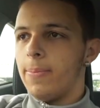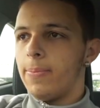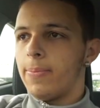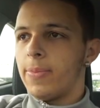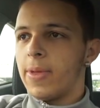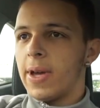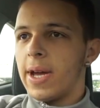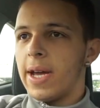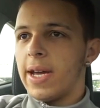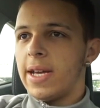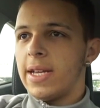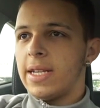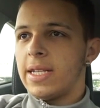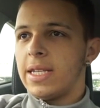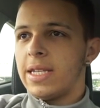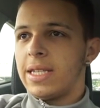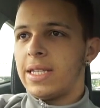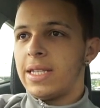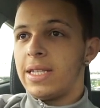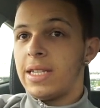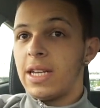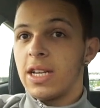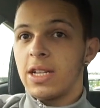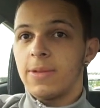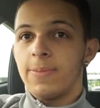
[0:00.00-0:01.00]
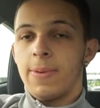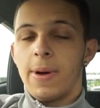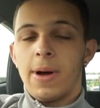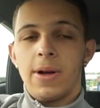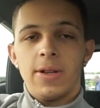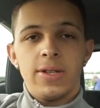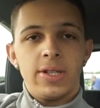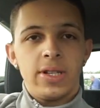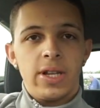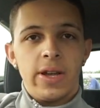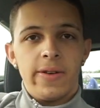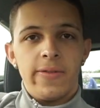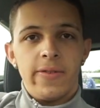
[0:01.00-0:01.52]
That is 6
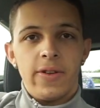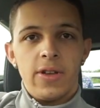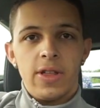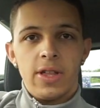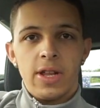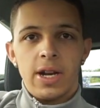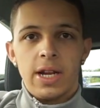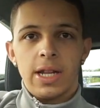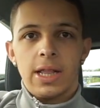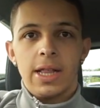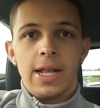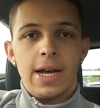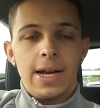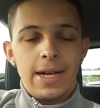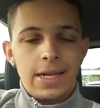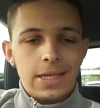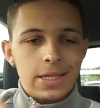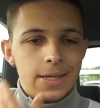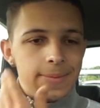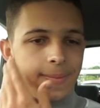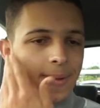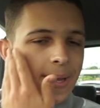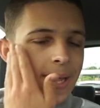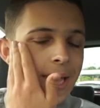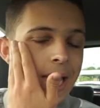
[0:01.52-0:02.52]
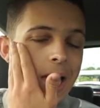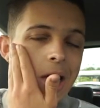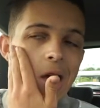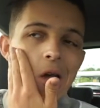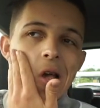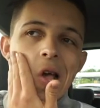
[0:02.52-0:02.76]
pounds heavier than I'd like to be.